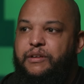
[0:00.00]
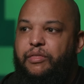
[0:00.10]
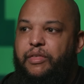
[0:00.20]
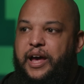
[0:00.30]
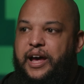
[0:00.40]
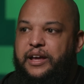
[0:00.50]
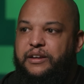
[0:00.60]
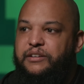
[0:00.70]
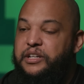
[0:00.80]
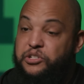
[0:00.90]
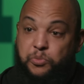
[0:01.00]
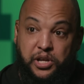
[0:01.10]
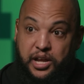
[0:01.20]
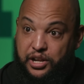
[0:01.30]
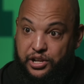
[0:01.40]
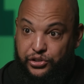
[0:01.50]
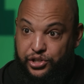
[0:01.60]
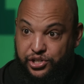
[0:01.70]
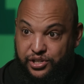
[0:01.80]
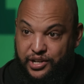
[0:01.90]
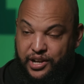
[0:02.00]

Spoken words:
that didn't speak any English,